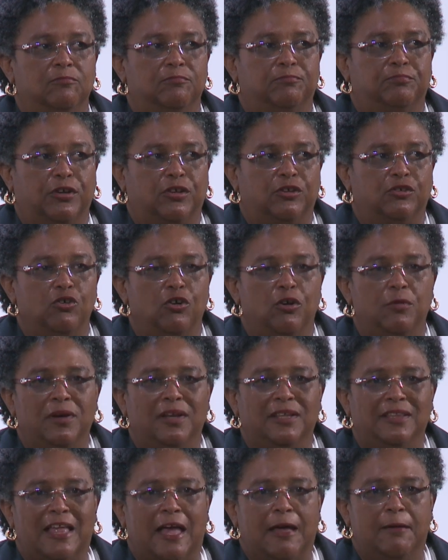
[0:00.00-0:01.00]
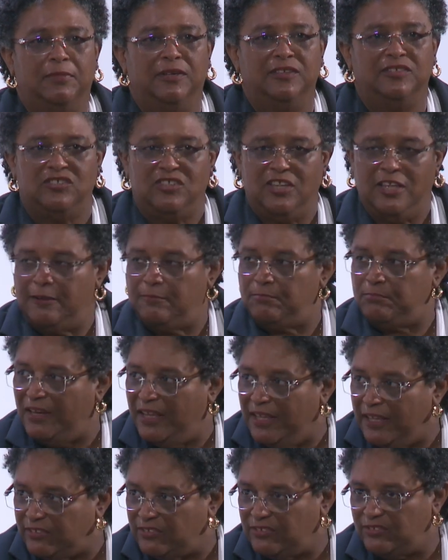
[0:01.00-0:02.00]
procurement that must take
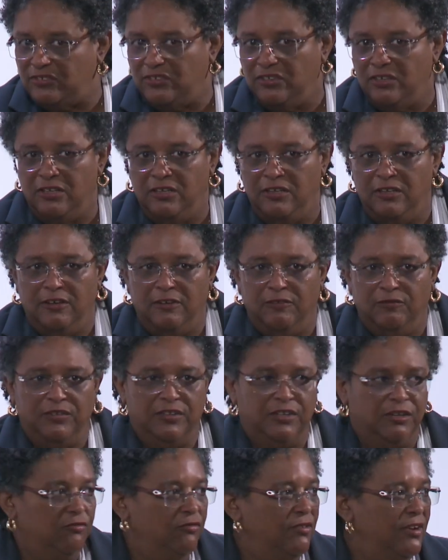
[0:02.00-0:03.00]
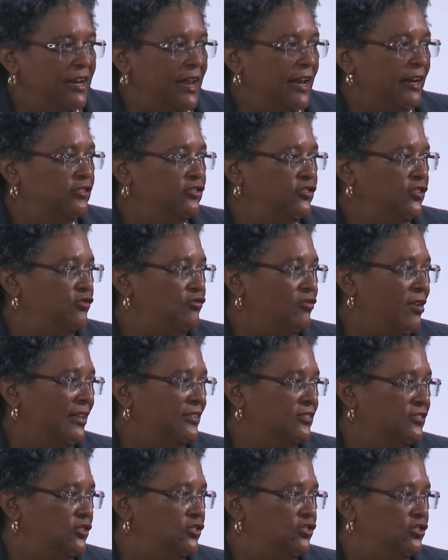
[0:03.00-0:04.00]
place for the green energy
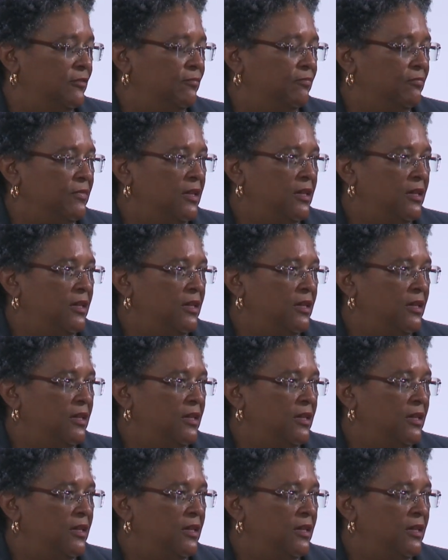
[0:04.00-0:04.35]
transition.